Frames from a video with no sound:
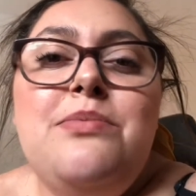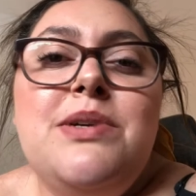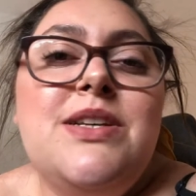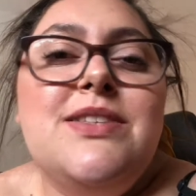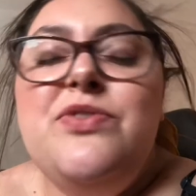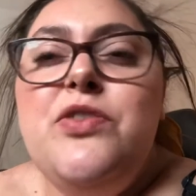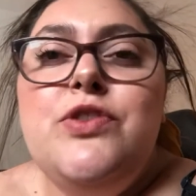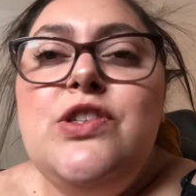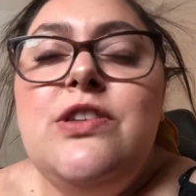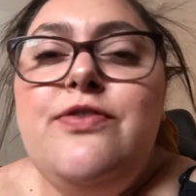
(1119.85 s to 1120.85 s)
because I've never
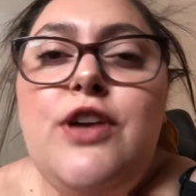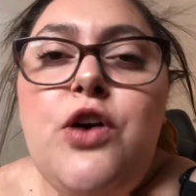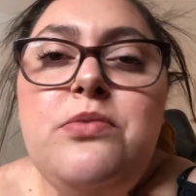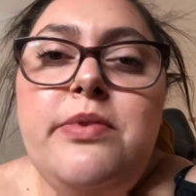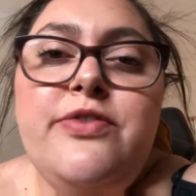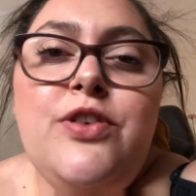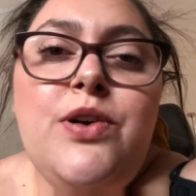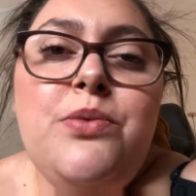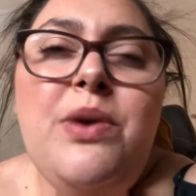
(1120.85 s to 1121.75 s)
done a vlog before.